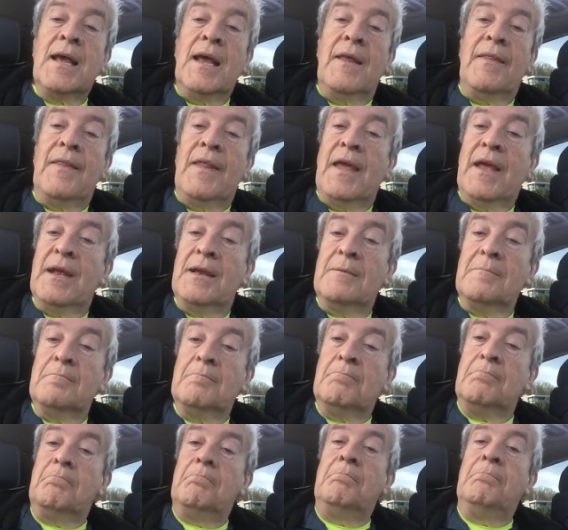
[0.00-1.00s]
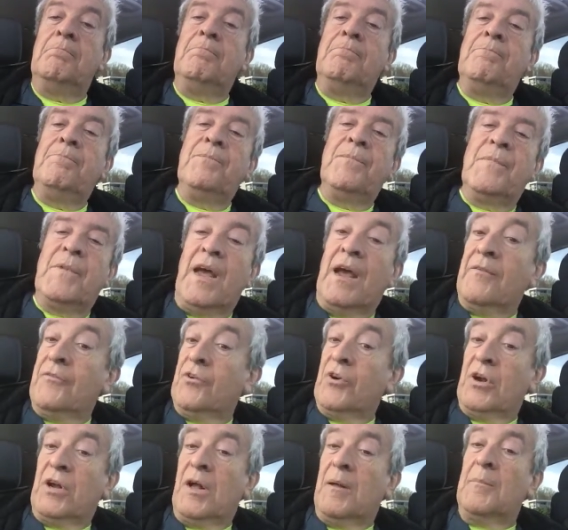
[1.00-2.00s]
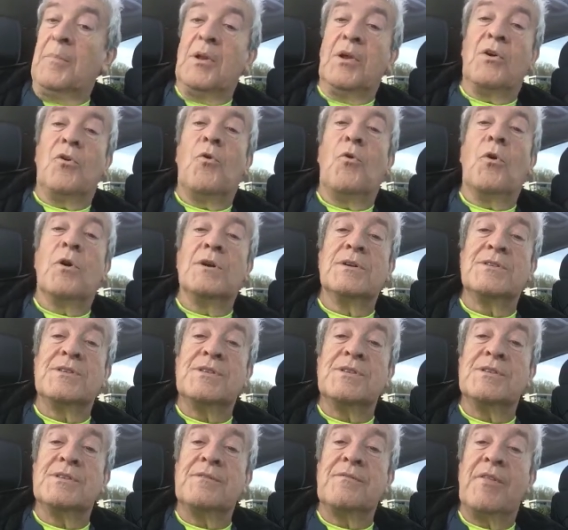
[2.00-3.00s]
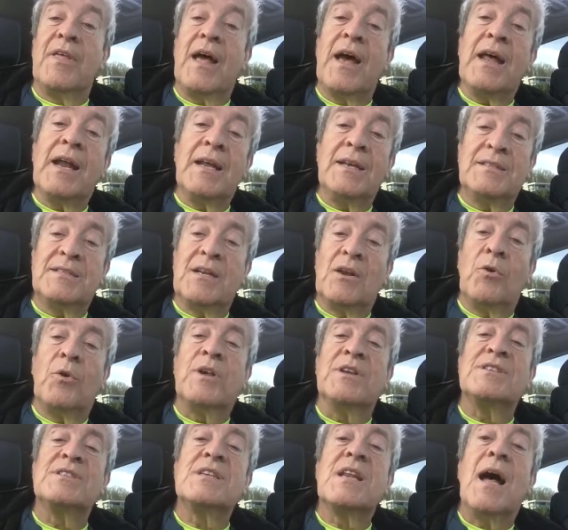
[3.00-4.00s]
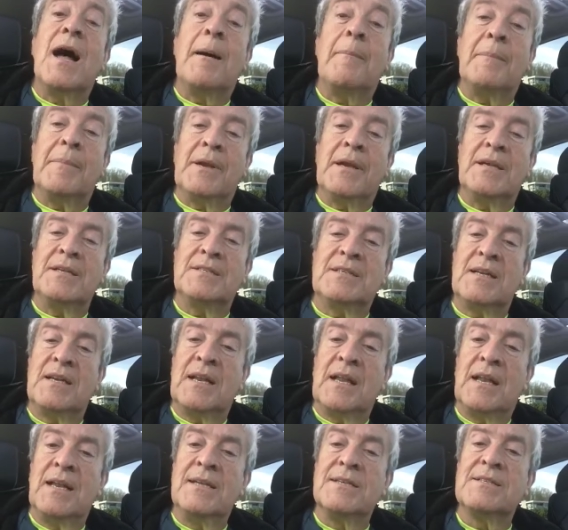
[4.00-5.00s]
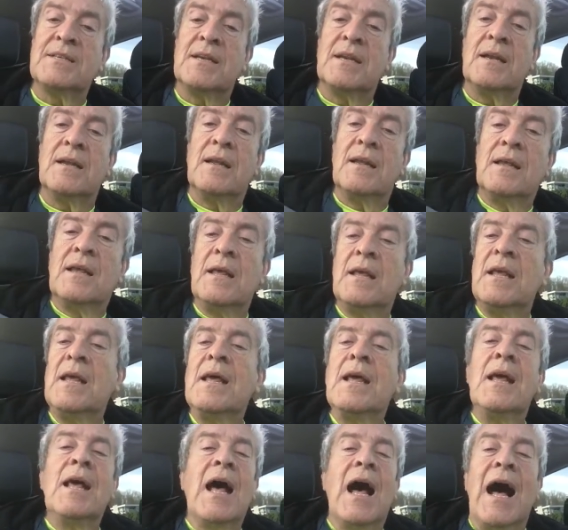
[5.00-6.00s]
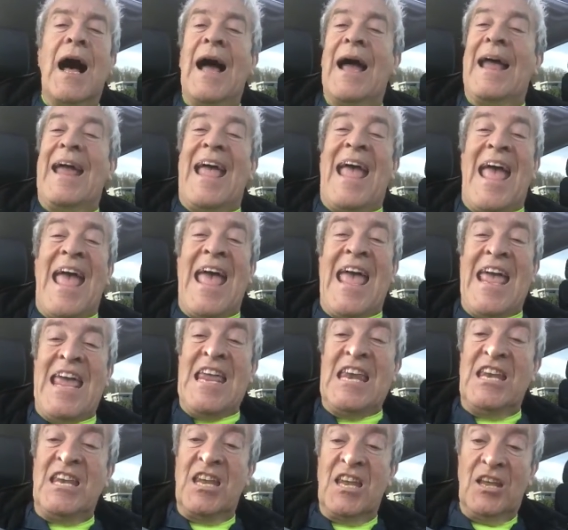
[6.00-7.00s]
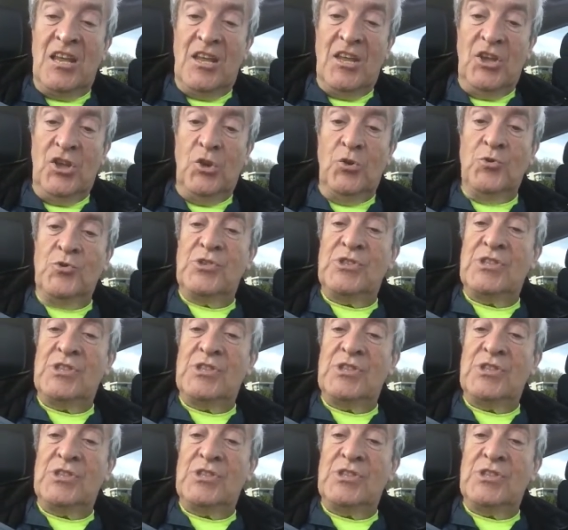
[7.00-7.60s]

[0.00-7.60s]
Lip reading: And then after a couple of choruses of that, I said, okay, stop. And I said, now listen, I hate you